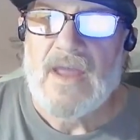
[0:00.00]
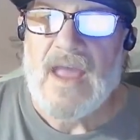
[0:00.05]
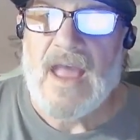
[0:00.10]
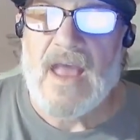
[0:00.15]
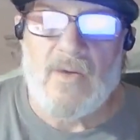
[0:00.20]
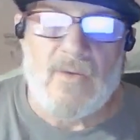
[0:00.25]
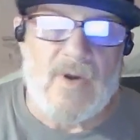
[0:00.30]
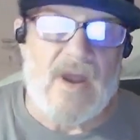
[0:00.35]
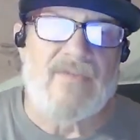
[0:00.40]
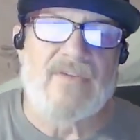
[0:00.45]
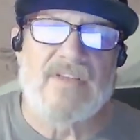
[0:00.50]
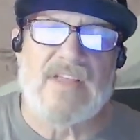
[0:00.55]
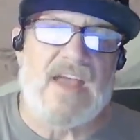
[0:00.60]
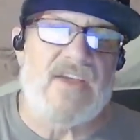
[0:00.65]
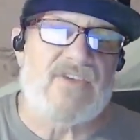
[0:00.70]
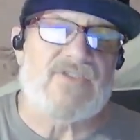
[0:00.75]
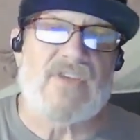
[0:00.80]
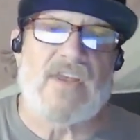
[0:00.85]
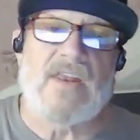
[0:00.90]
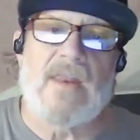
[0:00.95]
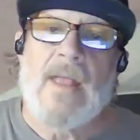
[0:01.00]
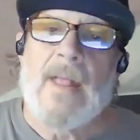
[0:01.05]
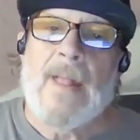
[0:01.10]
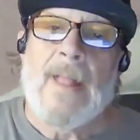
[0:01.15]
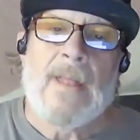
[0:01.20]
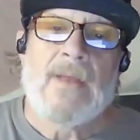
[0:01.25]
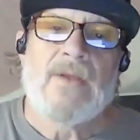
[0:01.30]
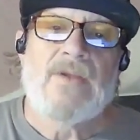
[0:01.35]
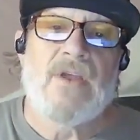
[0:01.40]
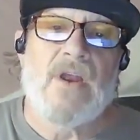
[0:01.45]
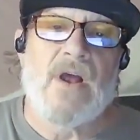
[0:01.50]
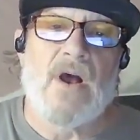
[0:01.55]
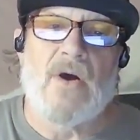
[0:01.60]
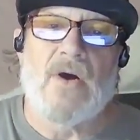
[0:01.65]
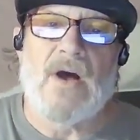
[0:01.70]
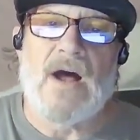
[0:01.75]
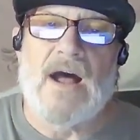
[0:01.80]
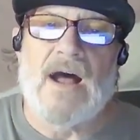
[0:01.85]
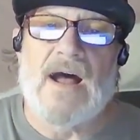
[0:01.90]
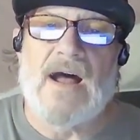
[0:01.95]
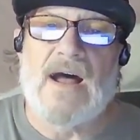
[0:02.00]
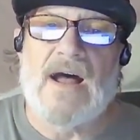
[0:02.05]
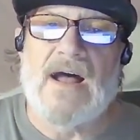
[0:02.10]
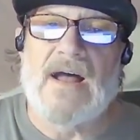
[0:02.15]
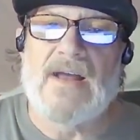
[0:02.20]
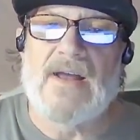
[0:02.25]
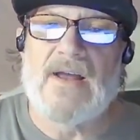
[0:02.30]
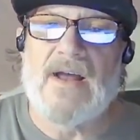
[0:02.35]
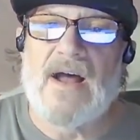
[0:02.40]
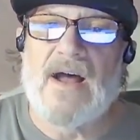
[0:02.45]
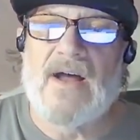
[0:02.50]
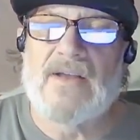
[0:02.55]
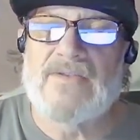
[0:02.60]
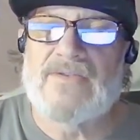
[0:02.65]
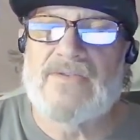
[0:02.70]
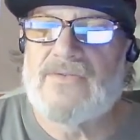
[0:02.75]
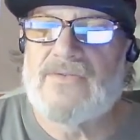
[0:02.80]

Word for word: And revelation, you know, uh, uh, uh